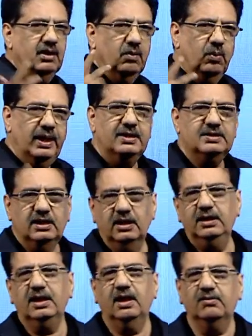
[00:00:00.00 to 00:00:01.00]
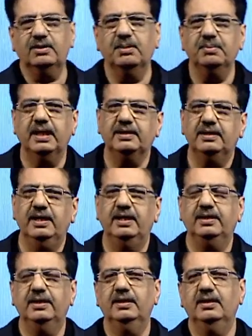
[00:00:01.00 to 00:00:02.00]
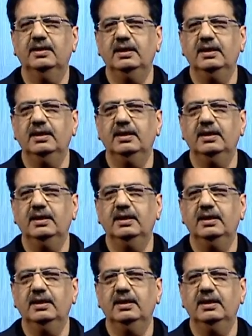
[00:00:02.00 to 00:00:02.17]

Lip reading: Where does learning outcome get created?